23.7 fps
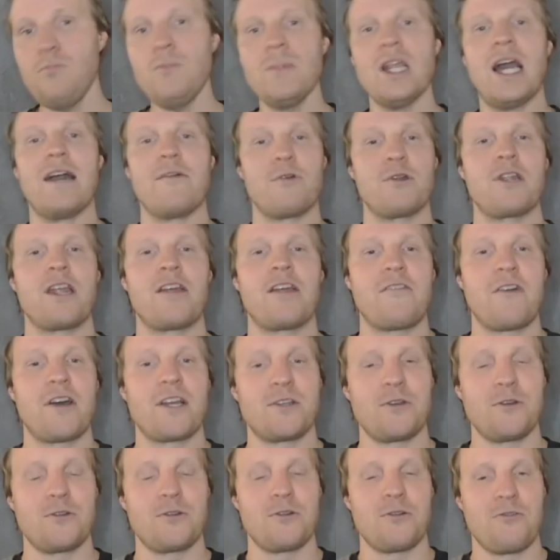I wouldn't
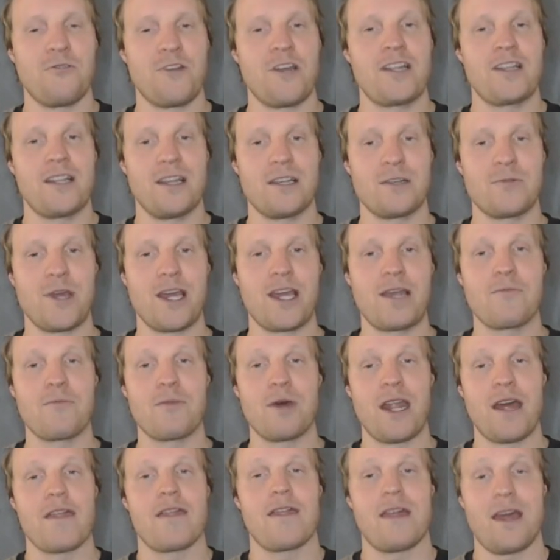advise you to free hit this week,
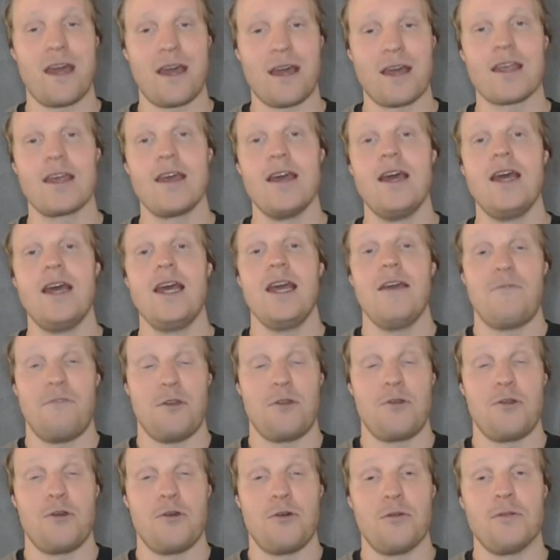but I think if you
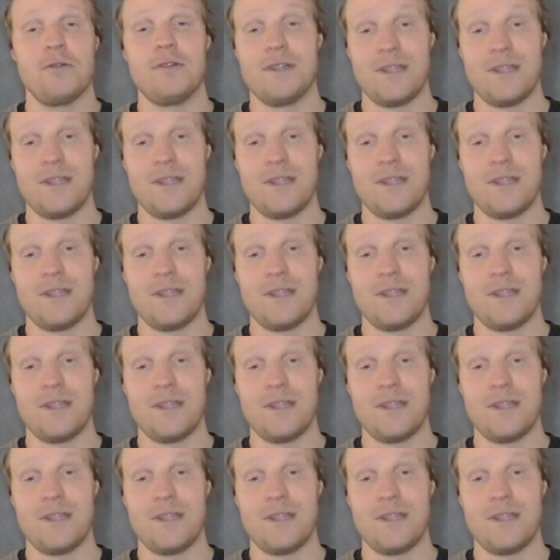do,